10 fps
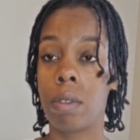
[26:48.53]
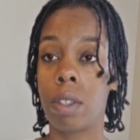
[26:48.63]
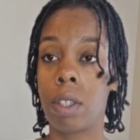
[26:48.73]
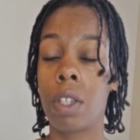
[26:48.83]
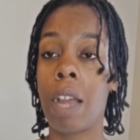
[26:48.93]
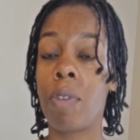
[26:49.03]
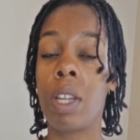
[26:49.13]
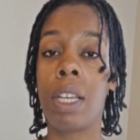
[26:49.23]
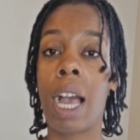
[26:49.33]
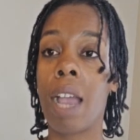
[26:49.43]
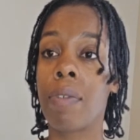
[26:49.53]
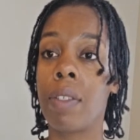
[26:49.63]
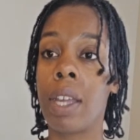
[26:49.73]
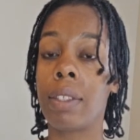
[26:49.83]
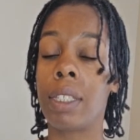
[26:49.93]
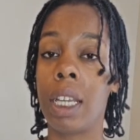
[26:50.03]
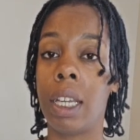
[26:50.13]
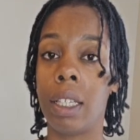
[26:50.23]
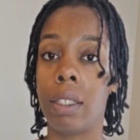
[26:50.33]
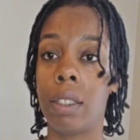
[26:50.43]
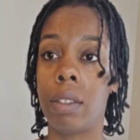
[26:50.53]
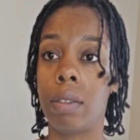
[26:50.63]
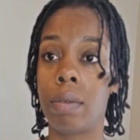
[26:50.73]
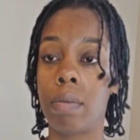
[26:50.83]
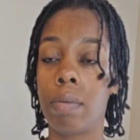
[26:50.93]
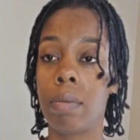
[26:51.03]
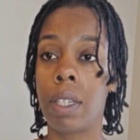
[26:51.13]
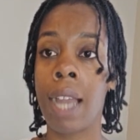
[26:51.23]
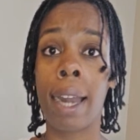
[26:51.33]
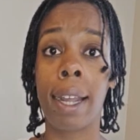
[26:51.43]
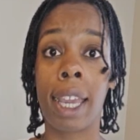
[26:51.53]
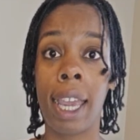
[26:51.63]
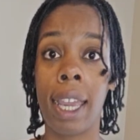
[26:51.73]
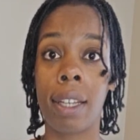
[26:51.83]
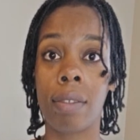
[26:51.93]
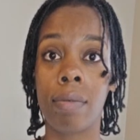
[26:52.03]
You're not finna die for their sins. Not again.